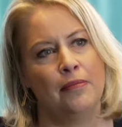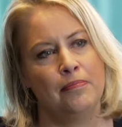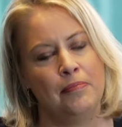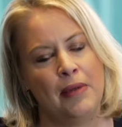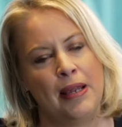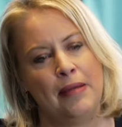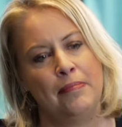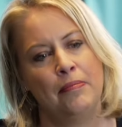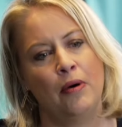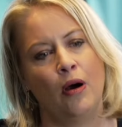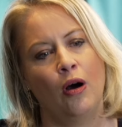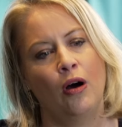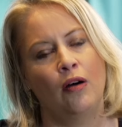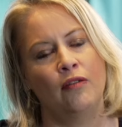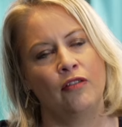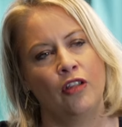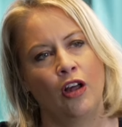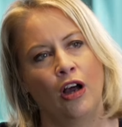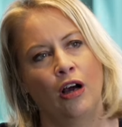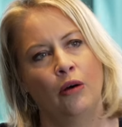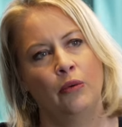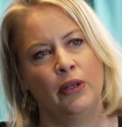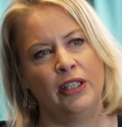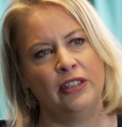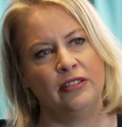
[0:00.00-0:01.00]
a member of the
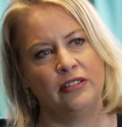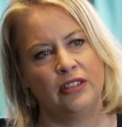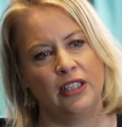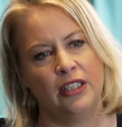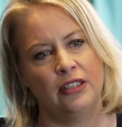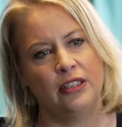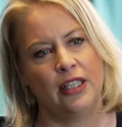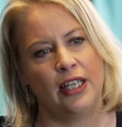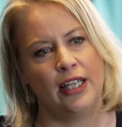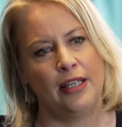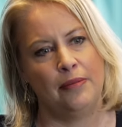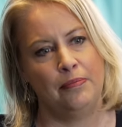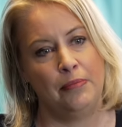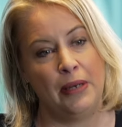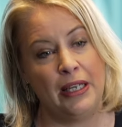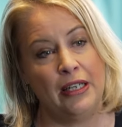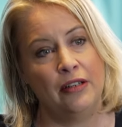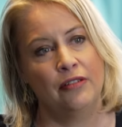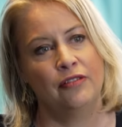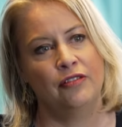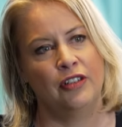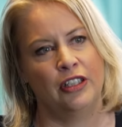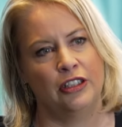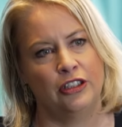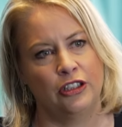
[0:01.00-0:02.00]
OECD
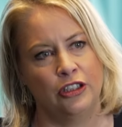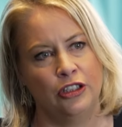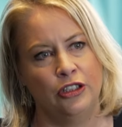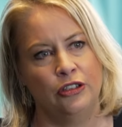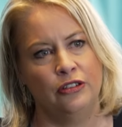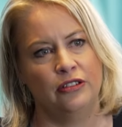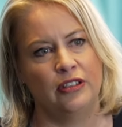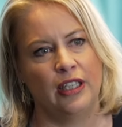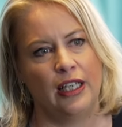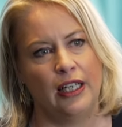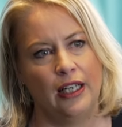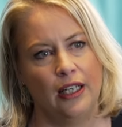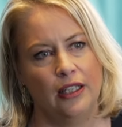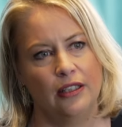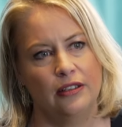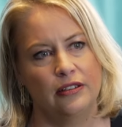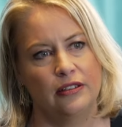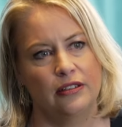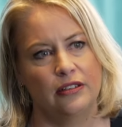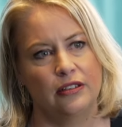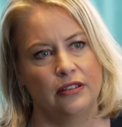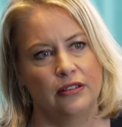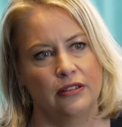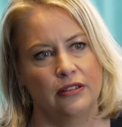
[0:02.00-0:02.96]
benefit New Zealand?